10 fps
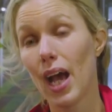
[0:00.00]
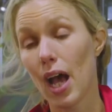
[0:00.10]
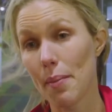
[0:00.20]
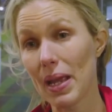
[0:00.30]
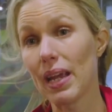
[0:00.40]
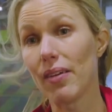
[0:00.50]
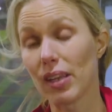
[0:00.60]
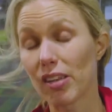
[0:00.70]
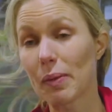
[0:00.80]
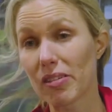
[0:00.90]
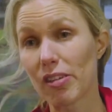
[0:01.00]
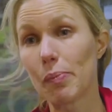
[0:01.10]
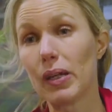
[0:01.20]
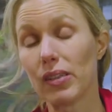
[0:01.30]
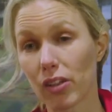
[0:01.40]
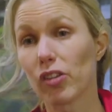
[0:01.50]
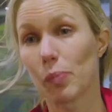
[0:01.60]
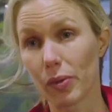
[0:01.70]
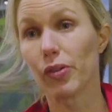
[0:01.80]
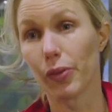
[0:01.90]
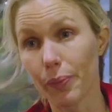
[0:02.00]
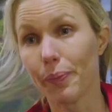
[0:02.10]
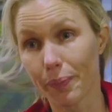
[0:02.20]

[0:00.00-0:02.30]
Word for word: I'm here at the Specialist Burns Hospital.